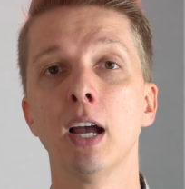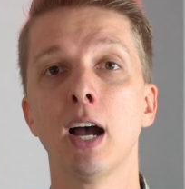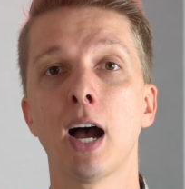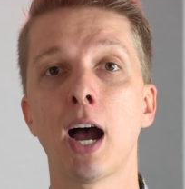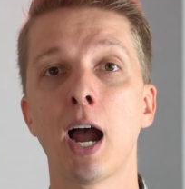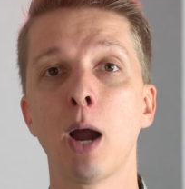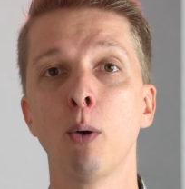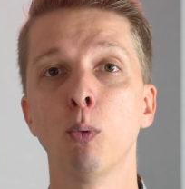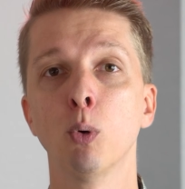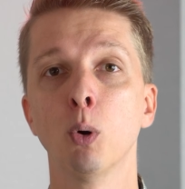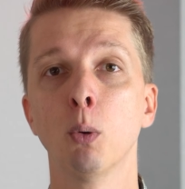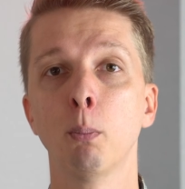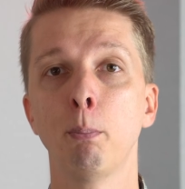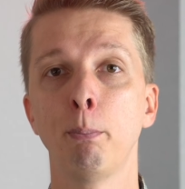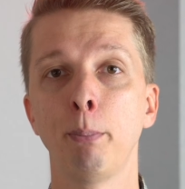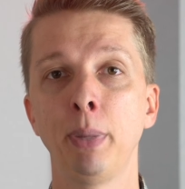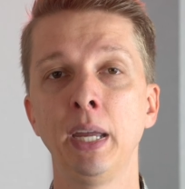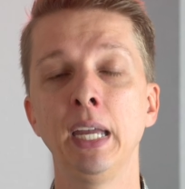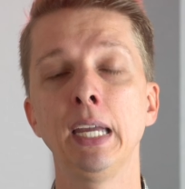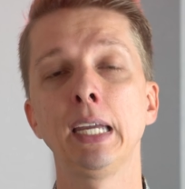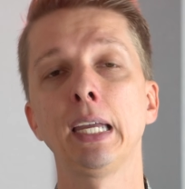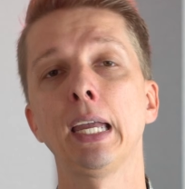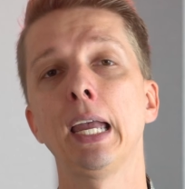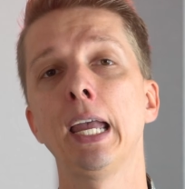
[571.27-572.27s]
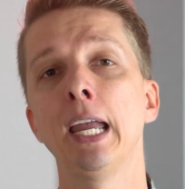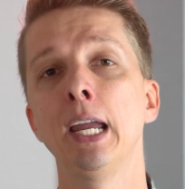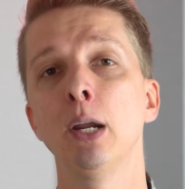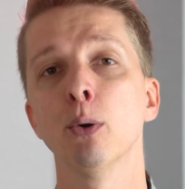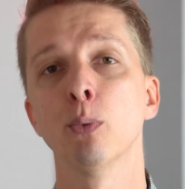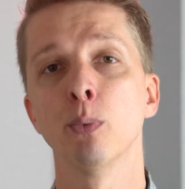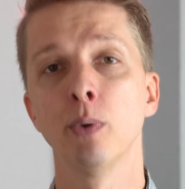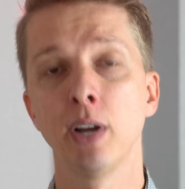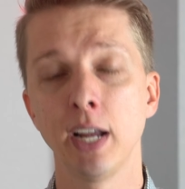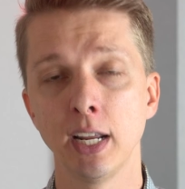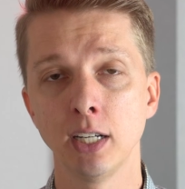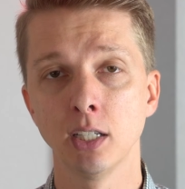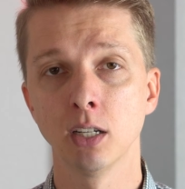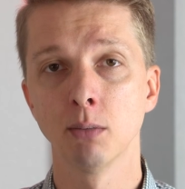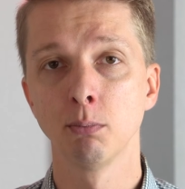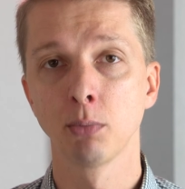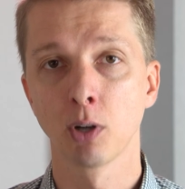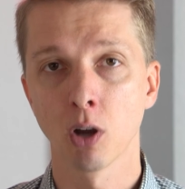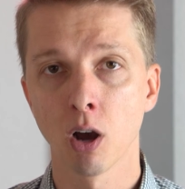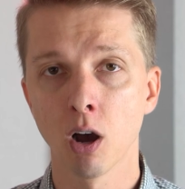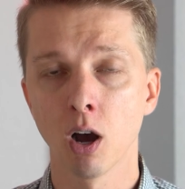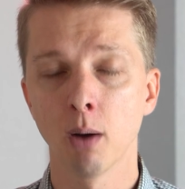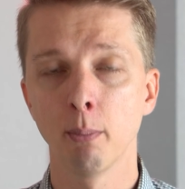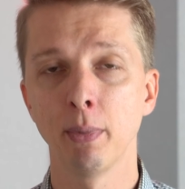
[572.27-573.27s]
I will pick a random
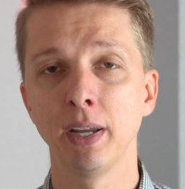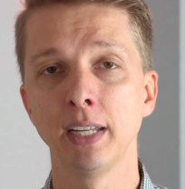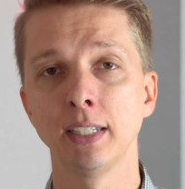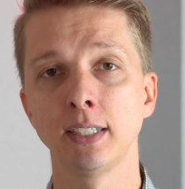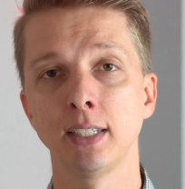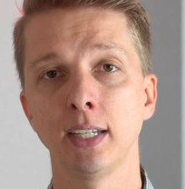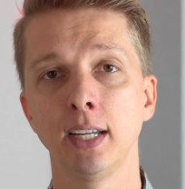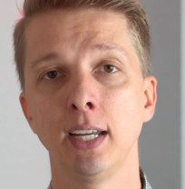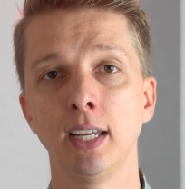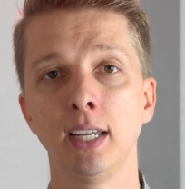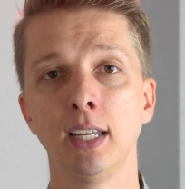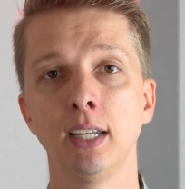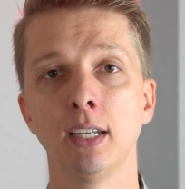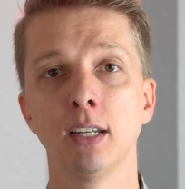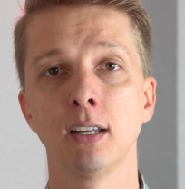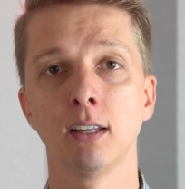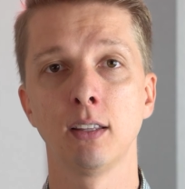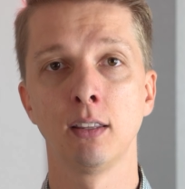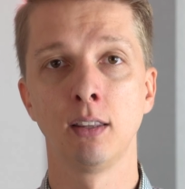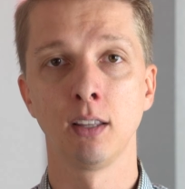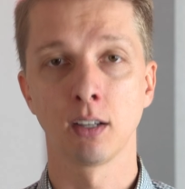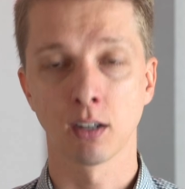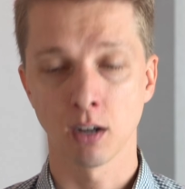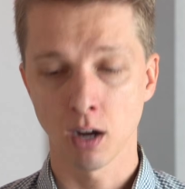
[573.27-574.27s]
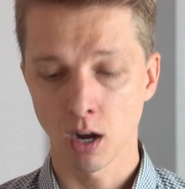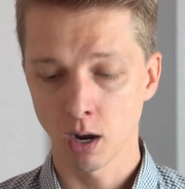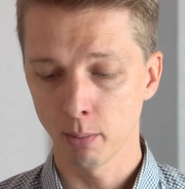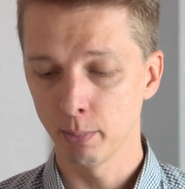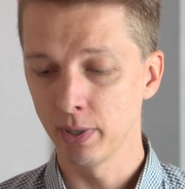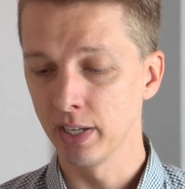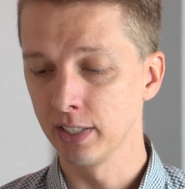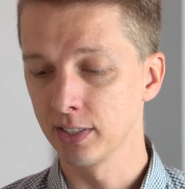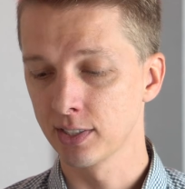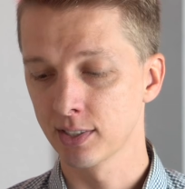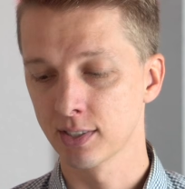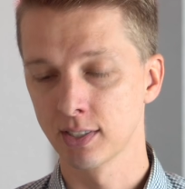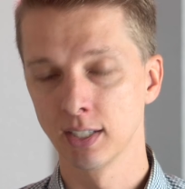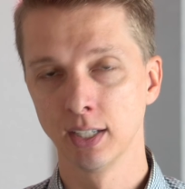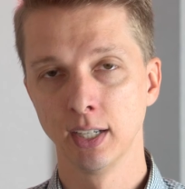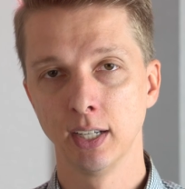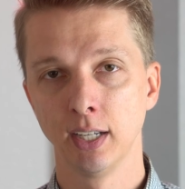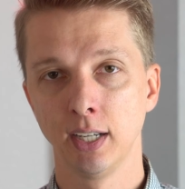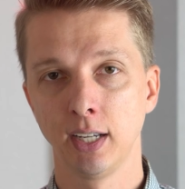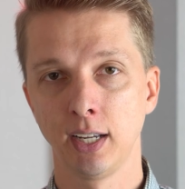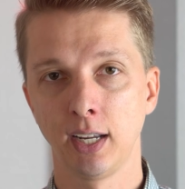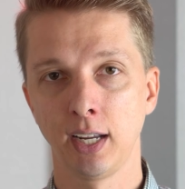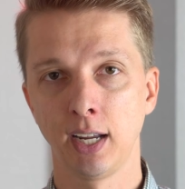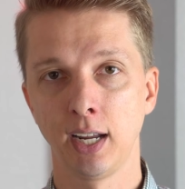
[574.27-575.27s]
comment in the comments
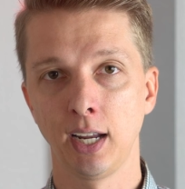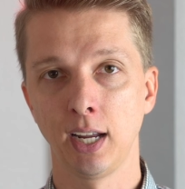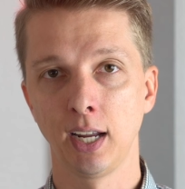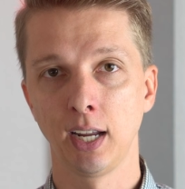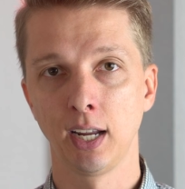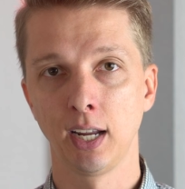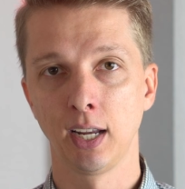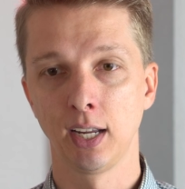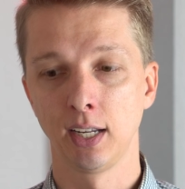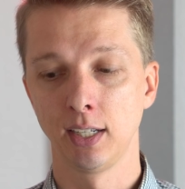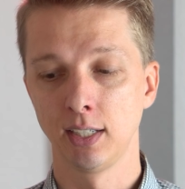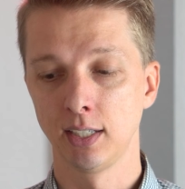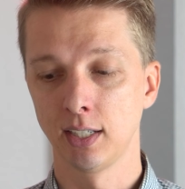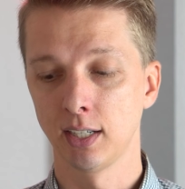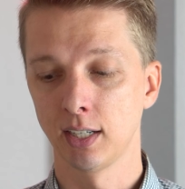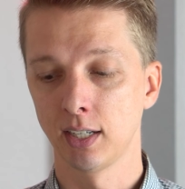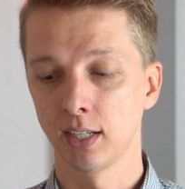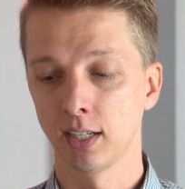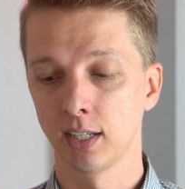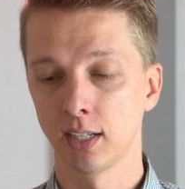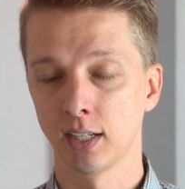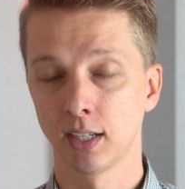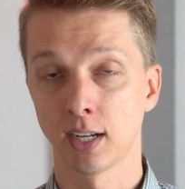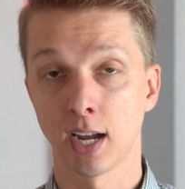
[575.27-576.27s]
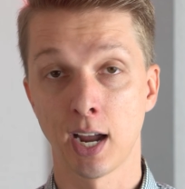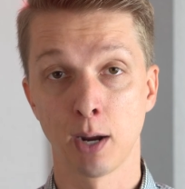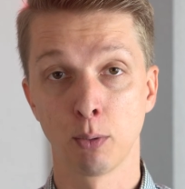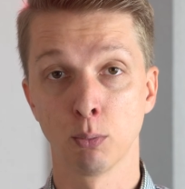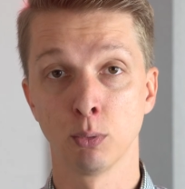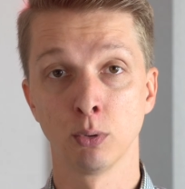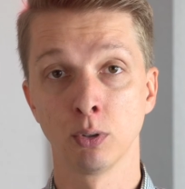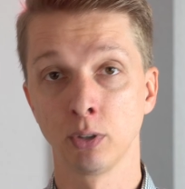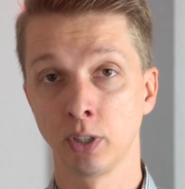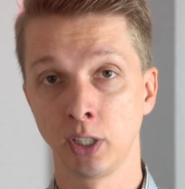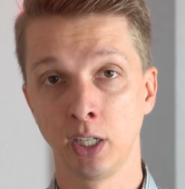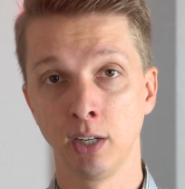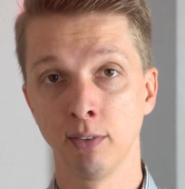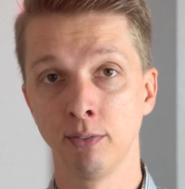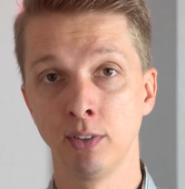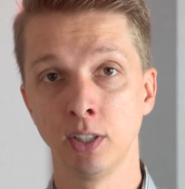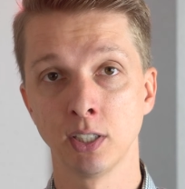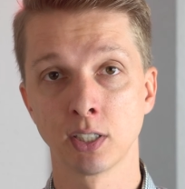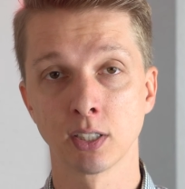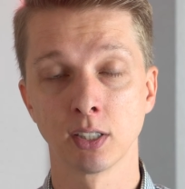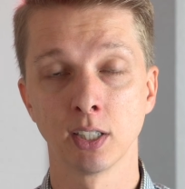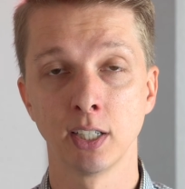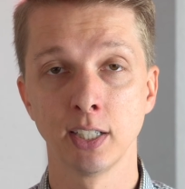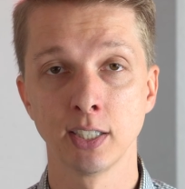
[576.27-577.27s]
and I will give
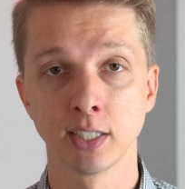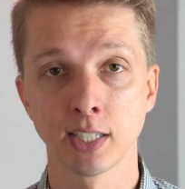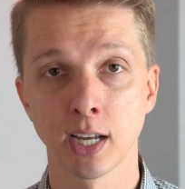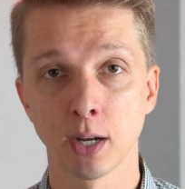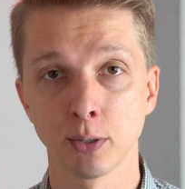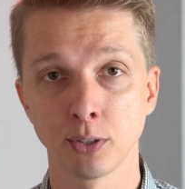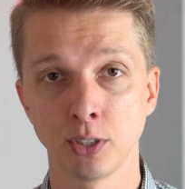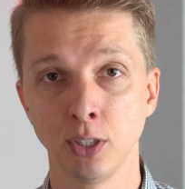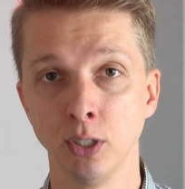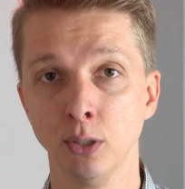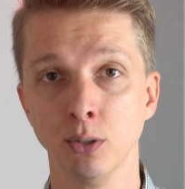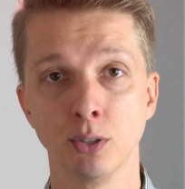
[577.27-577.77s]
this lens out to you.